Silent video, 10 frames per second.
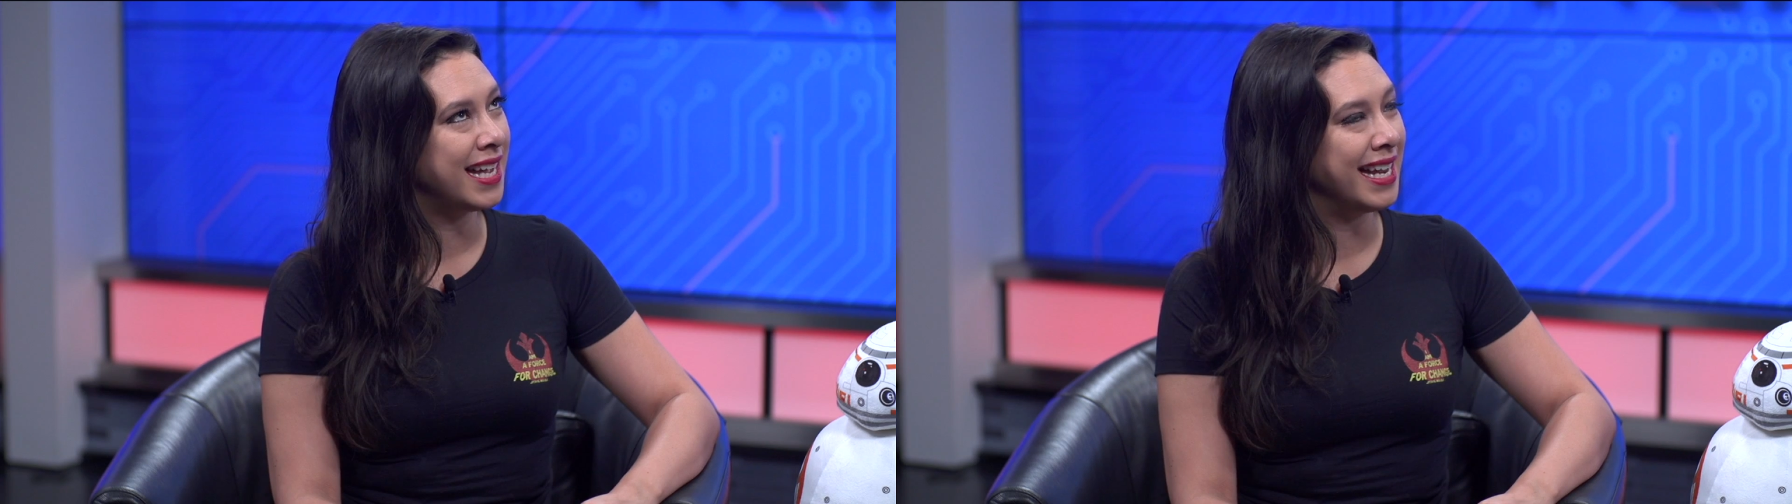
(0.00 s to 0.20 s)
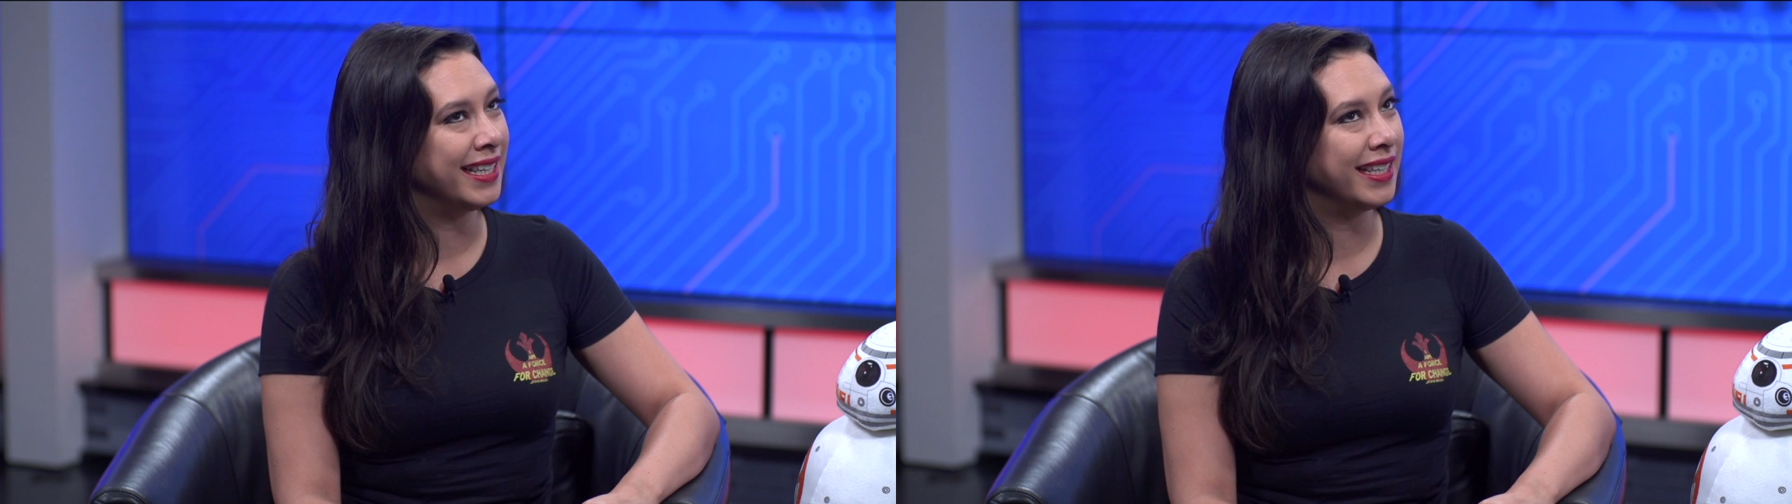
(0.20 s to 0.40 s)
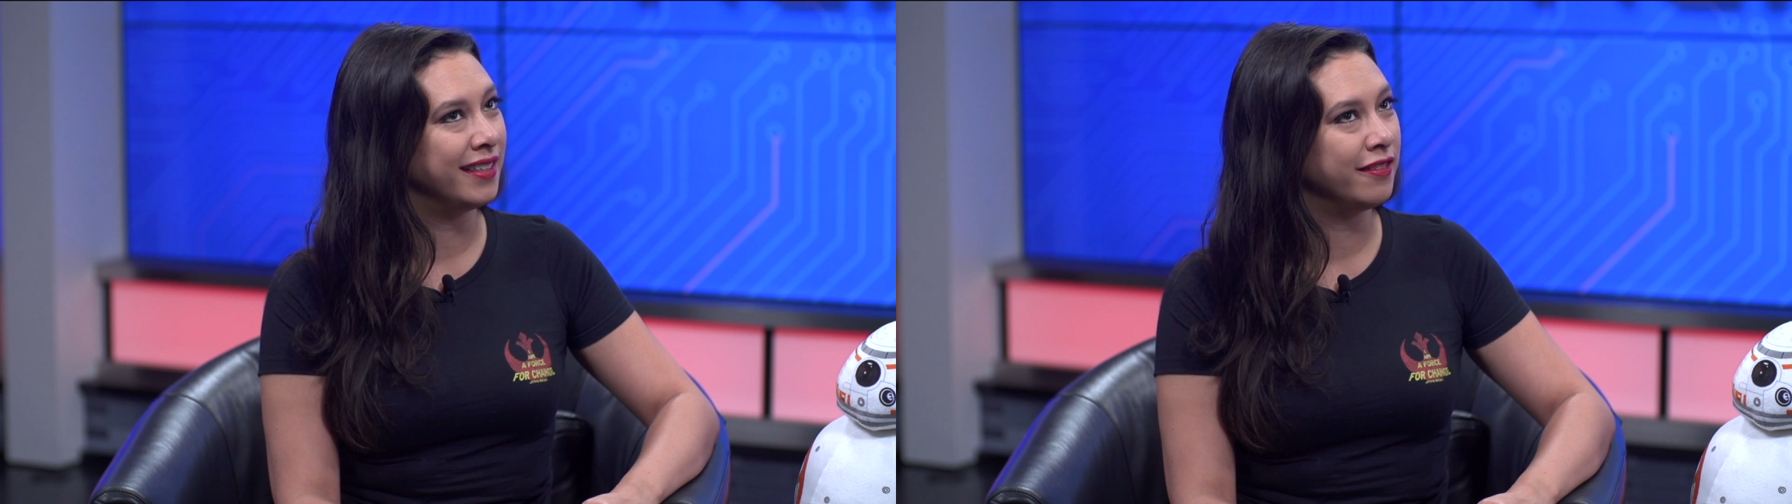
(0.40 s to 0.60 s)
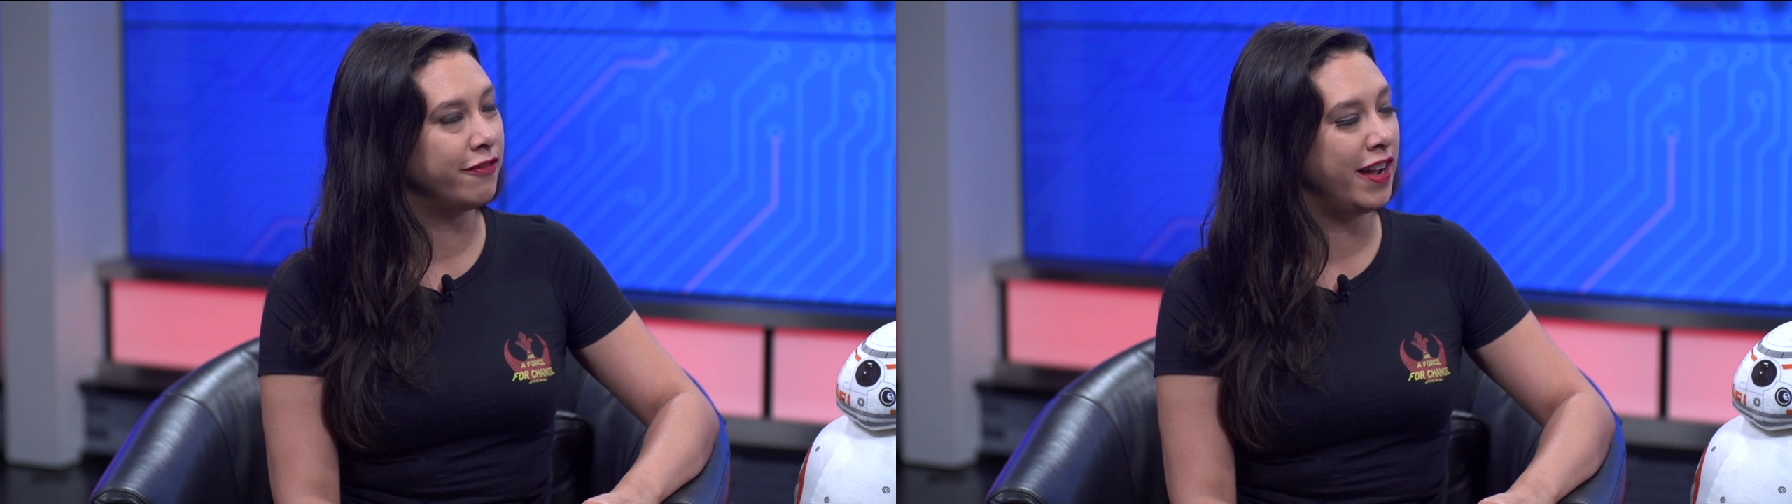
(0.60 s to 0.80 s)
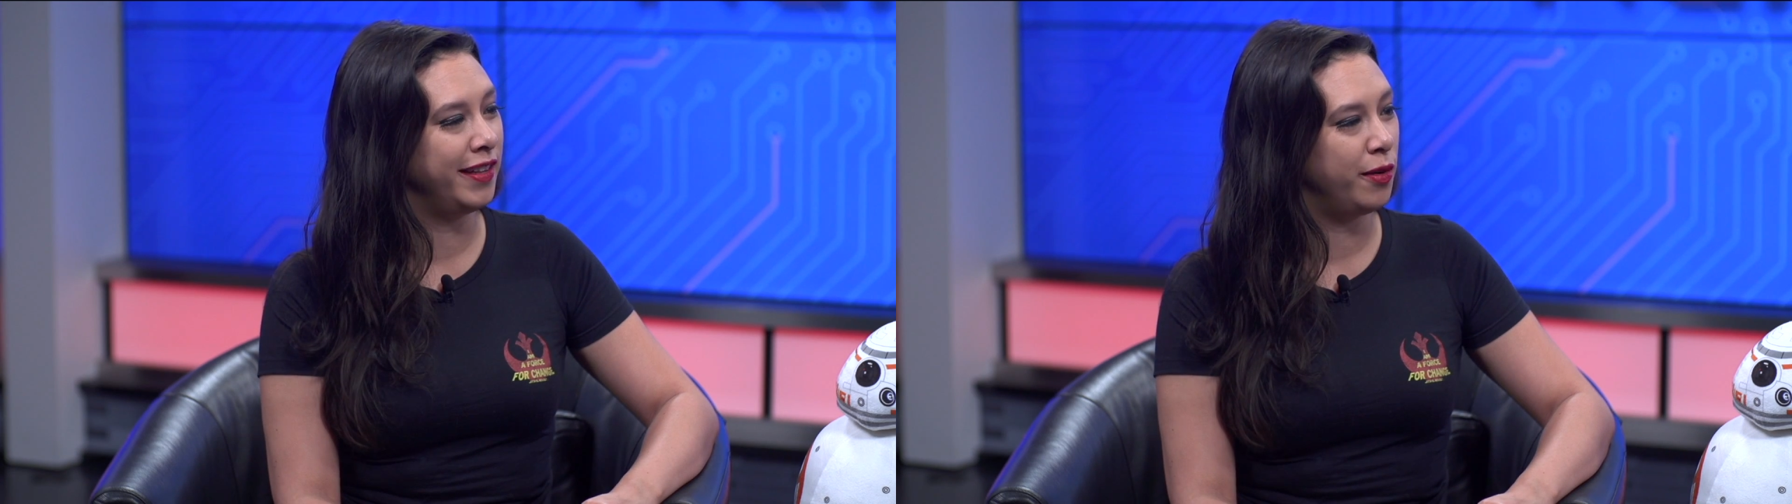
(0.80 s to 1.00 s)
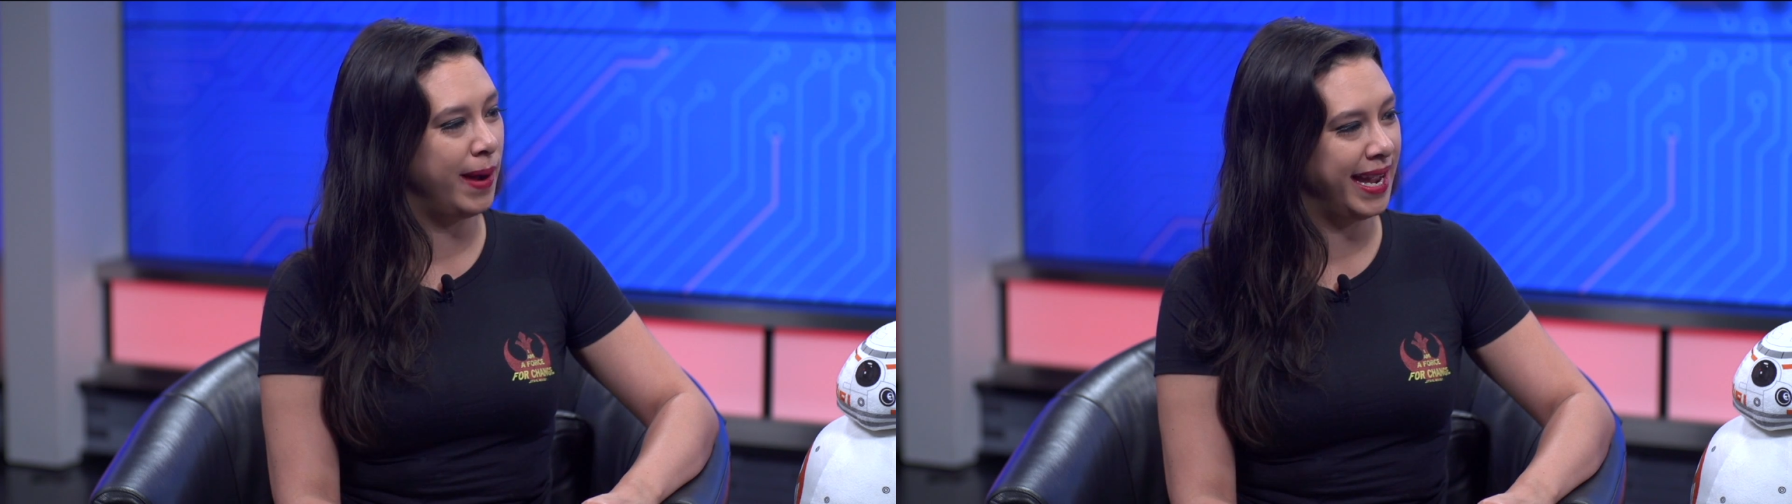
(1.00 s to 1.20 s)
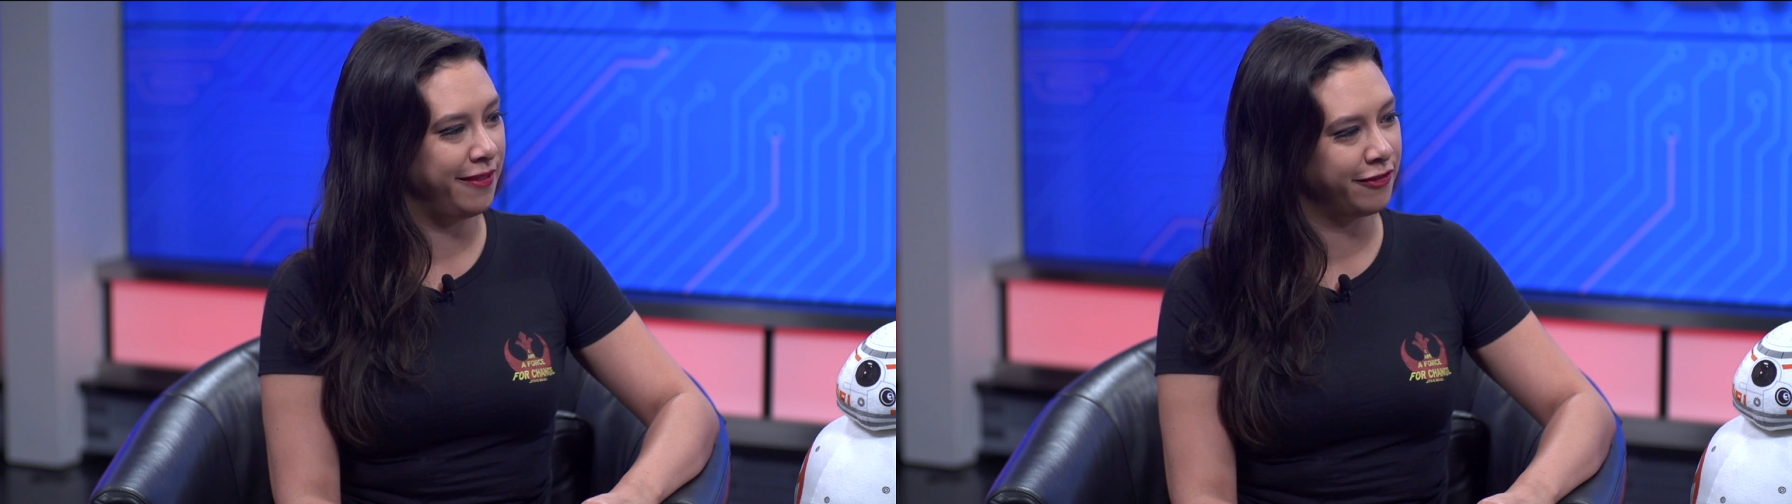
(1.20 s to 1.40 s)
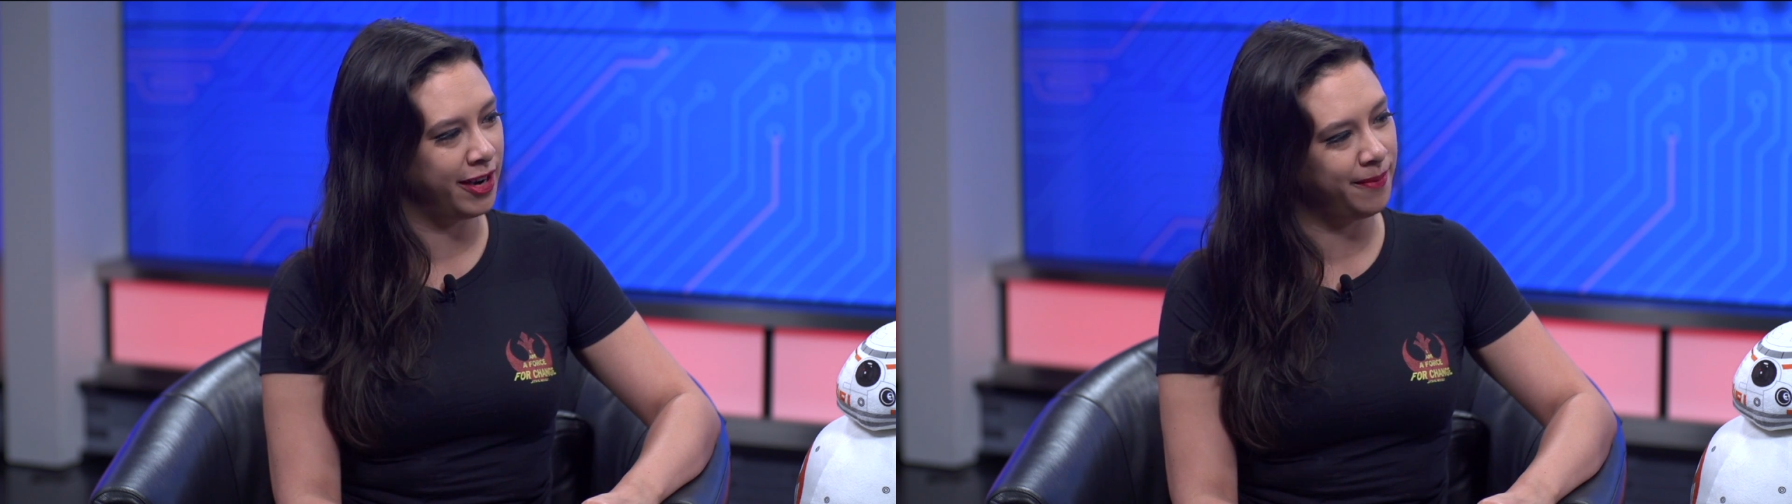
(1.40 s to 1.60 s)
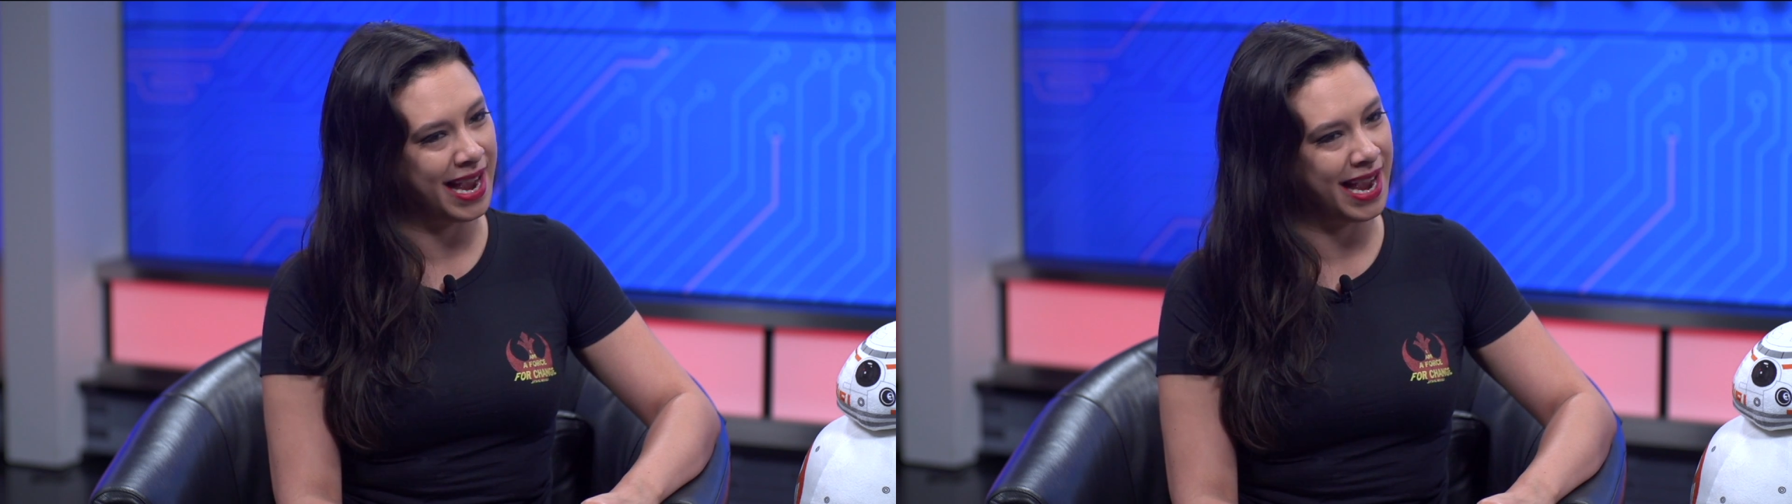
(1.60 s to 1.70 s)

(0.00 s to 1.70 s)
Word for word: kind of fell away from,